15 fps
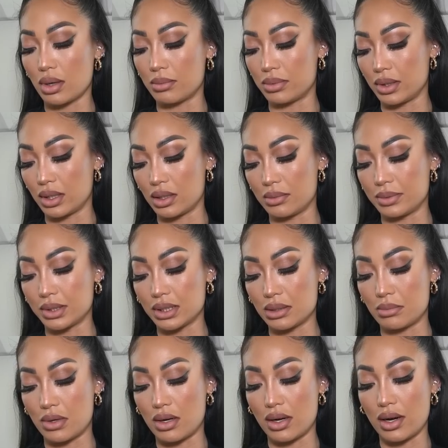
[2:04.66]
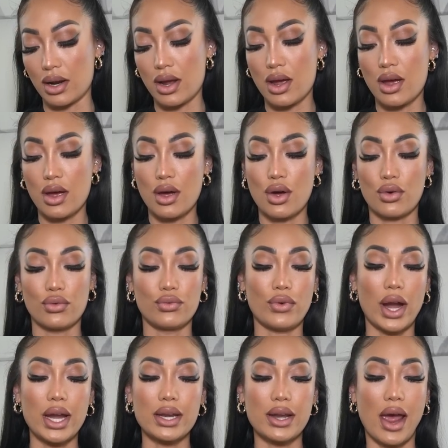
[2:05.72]
probably going to put some on
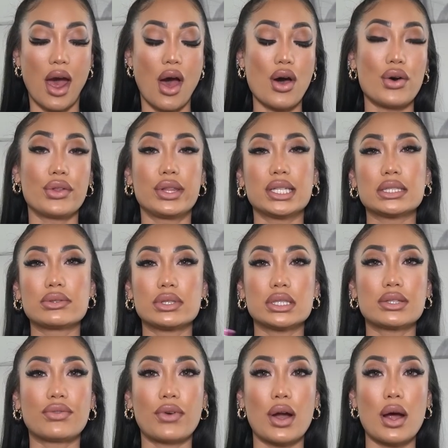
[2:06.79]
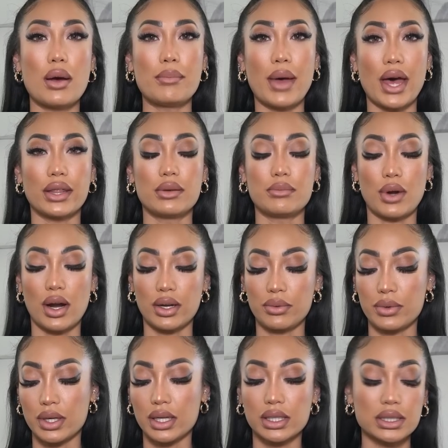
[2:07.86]
right now. This one's from Bath & Body
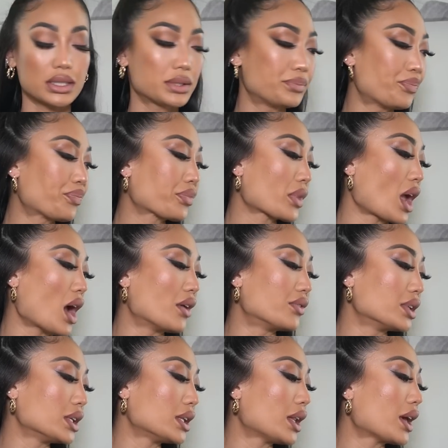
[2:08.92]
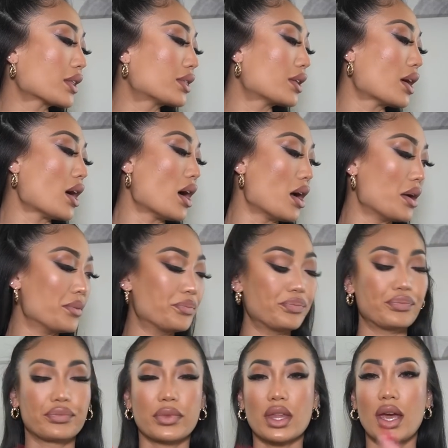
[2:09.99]
Works. I really like the, um,
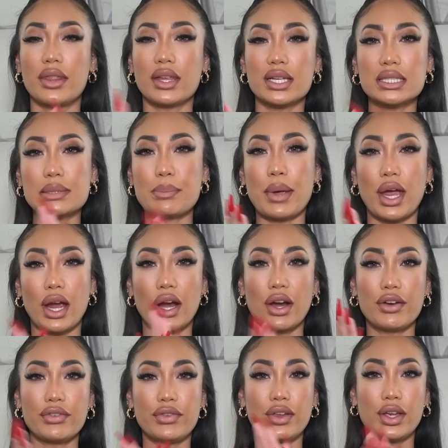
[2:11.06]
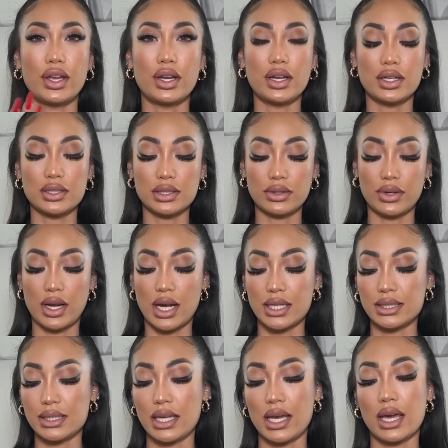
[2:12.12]
I think it's paraffin, so it
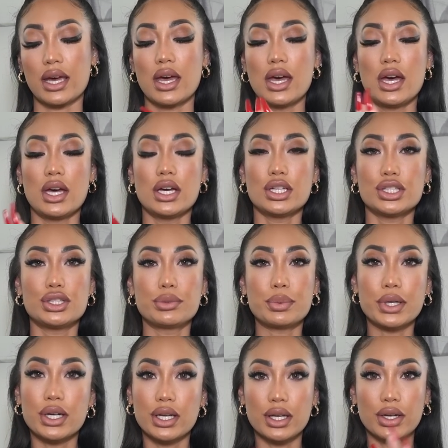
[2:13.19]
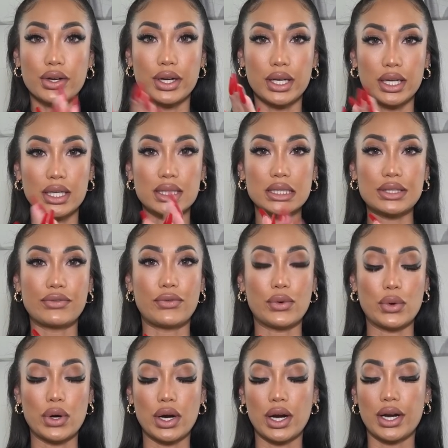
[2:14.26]
has like super good ingredients
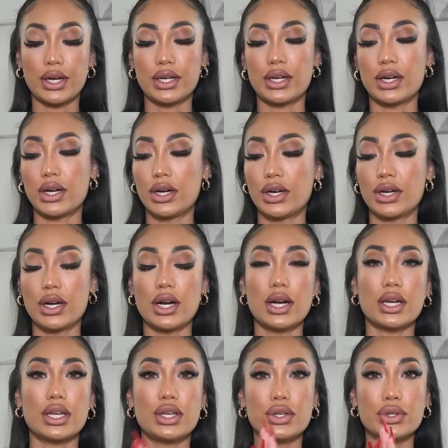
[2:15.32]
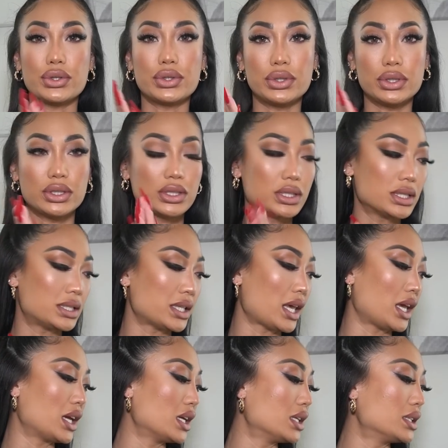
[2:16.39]
for your cuticles
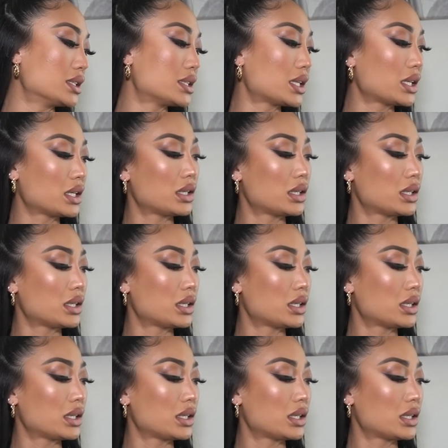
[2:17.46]
and